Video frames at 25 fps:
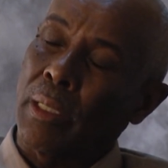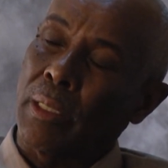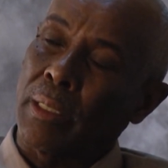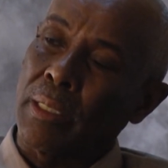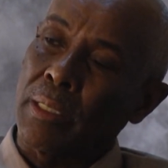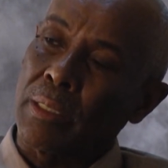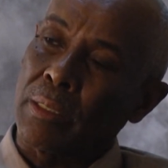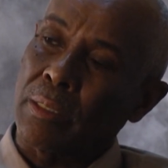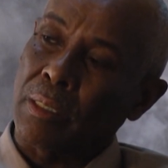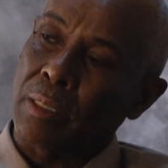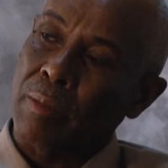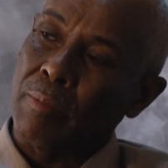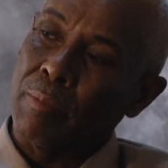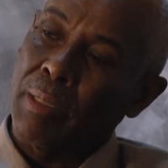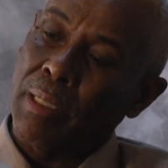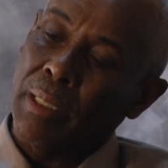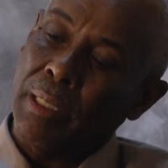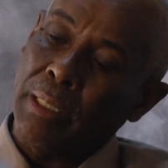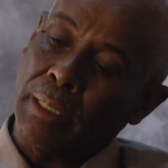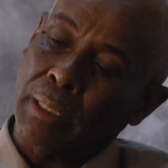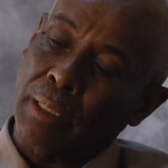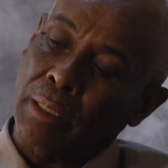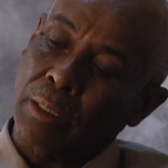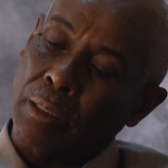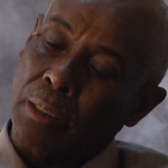if they are
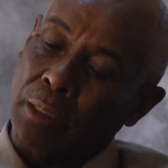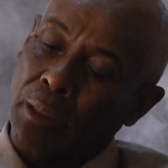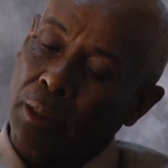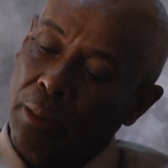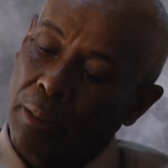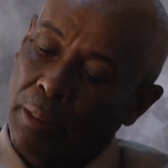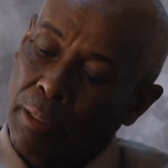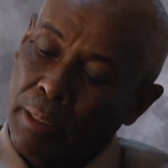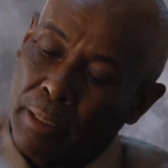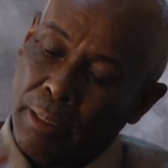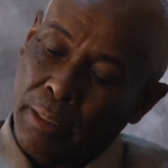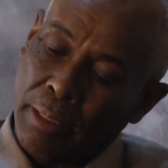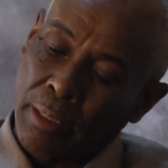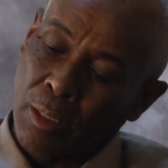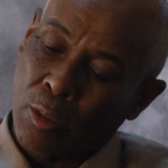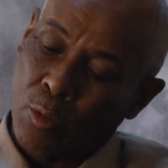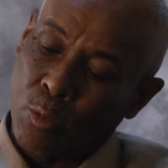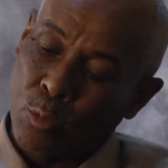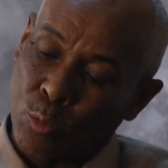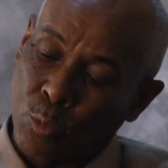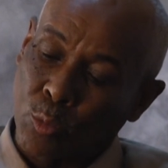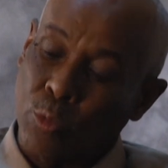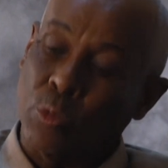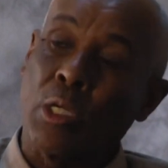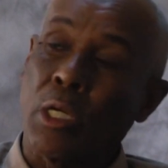about 10 people. If they are
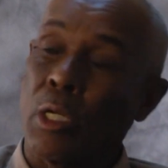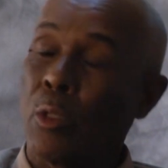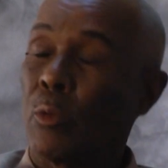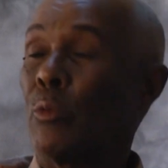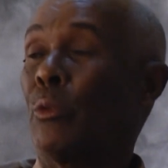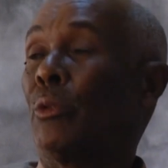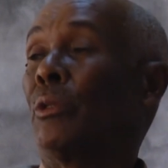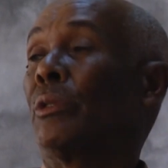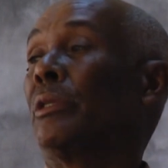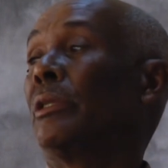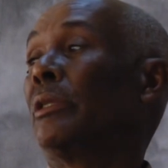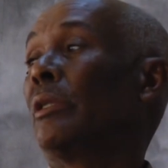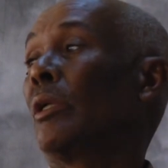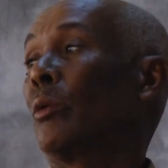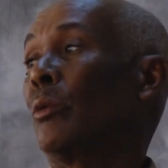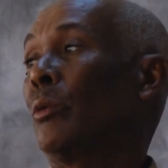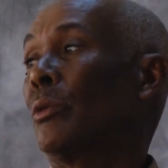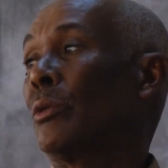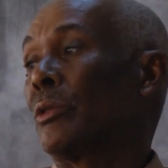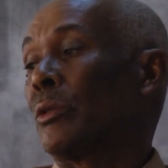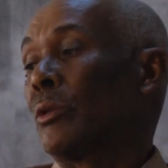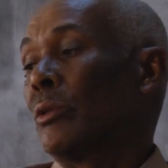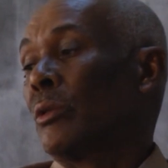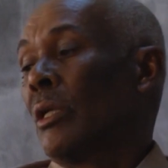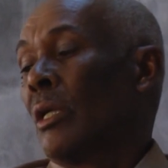more than 10
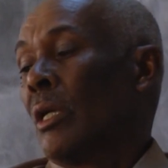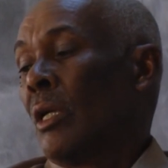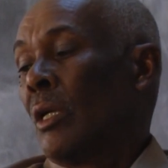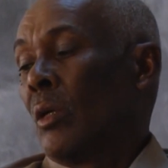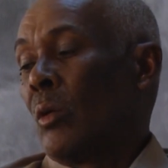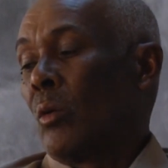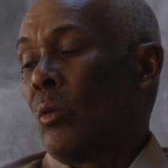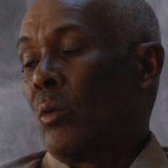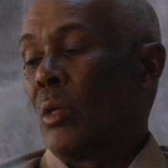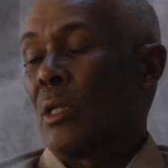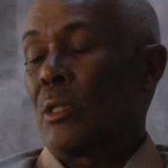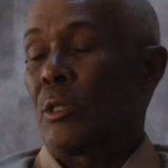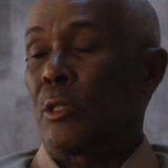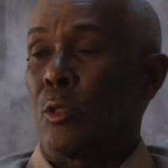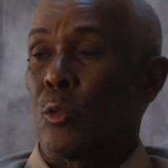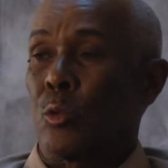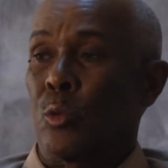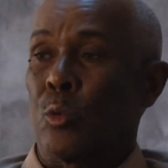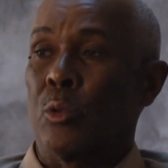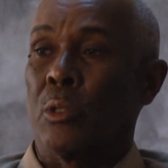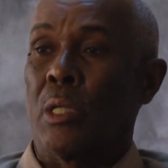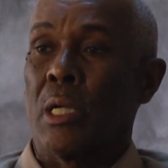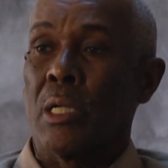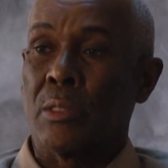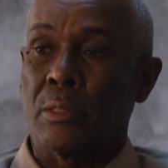people, they will be
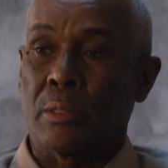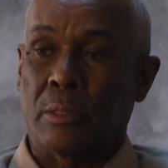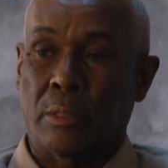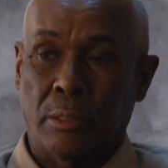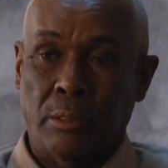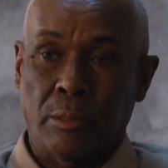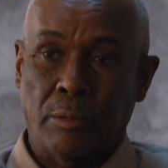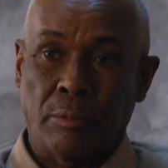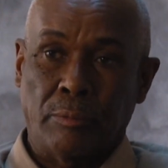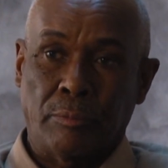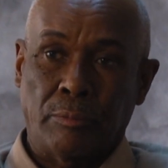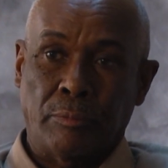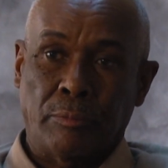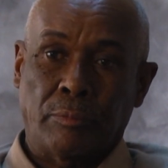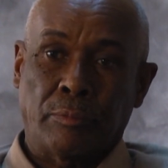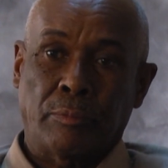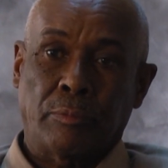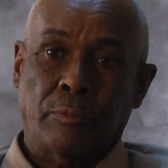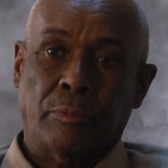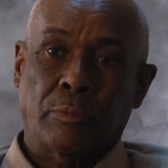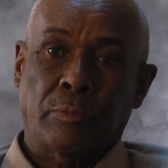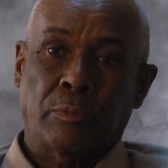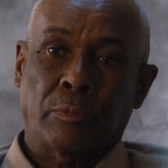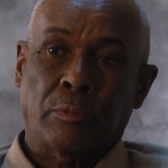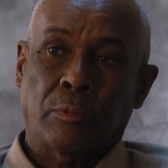kept guarded somewhere
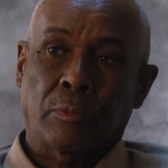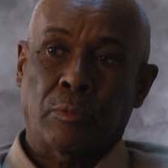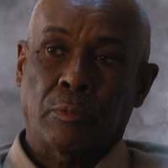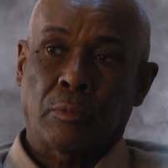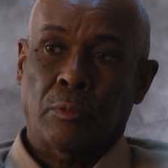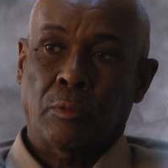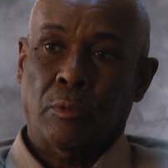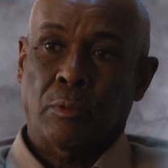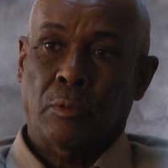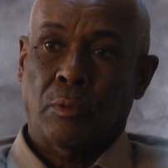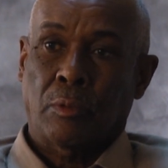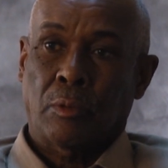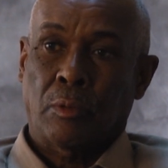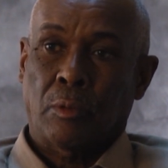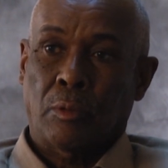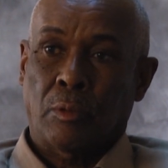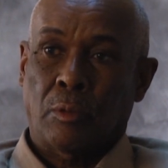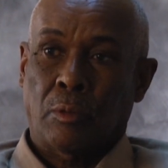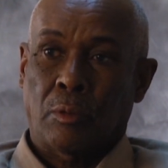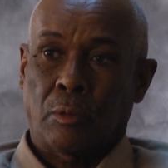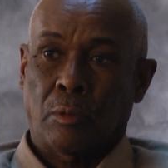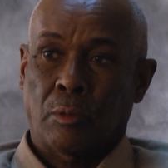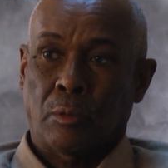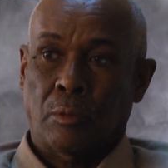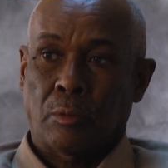in the base that they
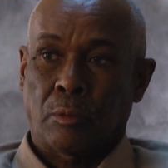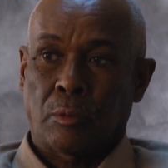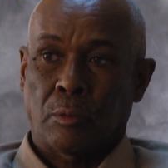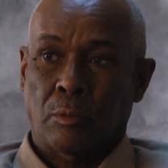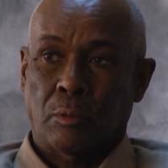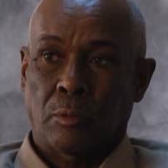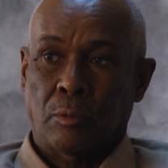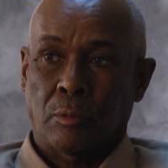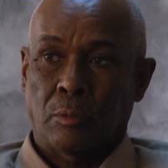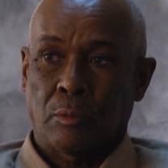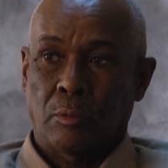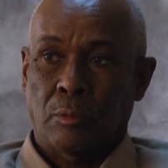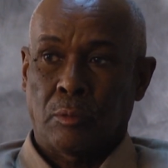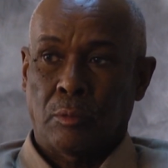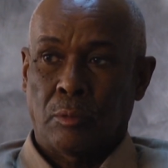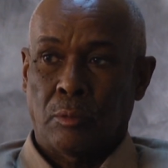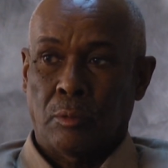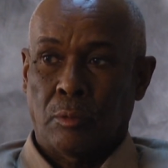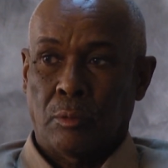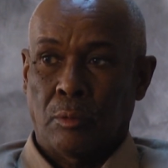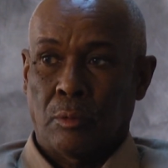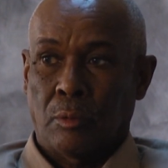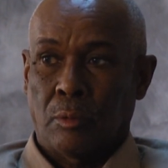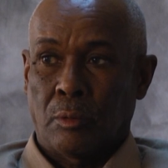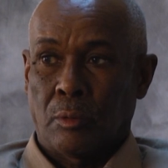were
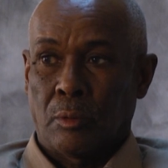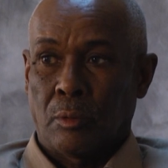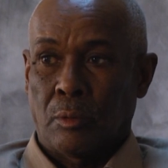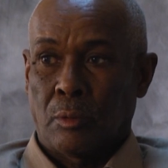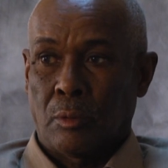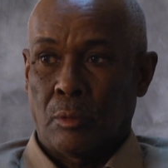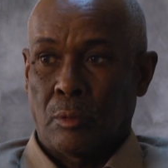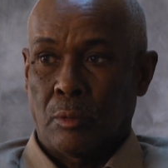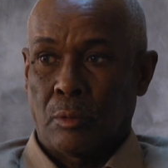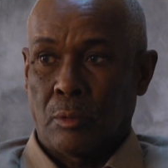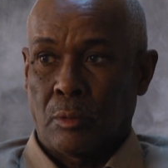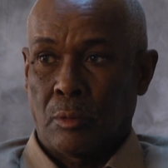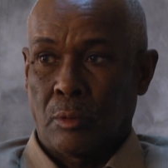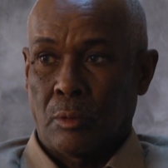placed.